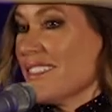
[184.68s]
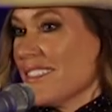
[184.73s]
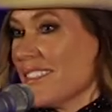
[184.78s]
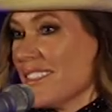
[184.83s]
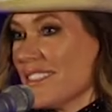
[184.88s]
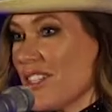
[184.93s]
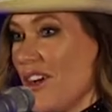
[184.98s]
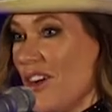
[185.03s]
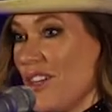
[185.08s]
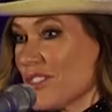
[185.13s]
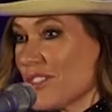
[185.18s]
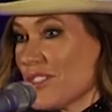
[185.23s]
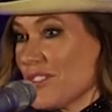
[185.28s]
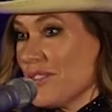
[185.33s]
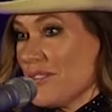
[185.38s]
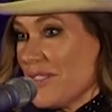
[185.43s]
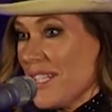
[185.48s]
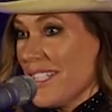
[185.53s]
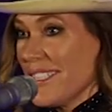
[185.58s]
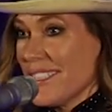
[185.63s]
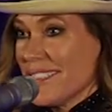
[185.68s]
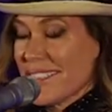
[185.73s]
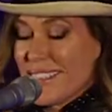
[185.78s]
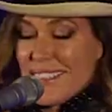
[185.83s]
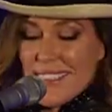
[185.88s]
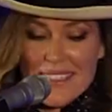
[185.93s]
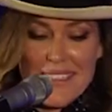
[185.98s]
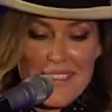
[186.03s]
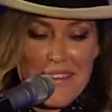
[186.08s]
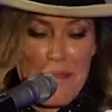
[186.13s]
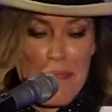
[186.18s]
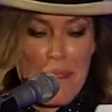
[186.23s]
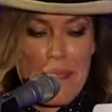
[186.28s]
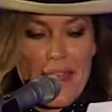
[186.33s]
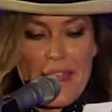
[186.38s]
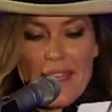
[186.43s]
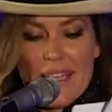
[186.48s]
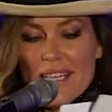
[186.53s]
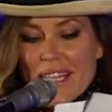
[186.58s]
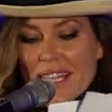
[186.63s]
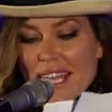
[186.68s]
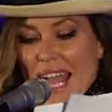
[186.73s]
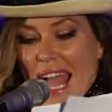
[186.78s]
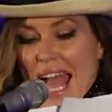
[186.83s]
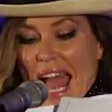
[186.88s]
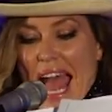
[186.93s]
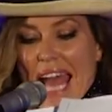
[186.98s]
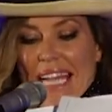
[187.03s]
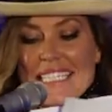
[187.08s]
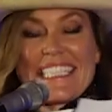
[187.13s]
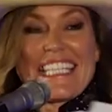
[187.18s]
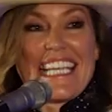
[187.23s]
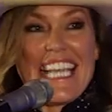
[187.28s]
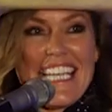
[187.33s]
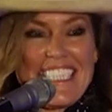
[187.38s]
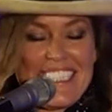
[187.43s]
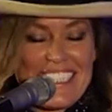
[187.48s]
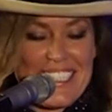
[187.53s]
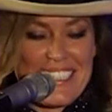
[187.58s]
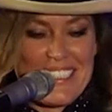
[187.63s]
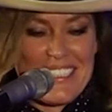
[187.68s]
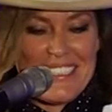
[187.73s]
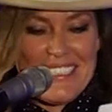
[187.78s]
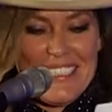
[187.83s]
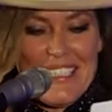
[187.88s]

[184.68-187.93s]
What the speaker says: It's all true, right? And Kit,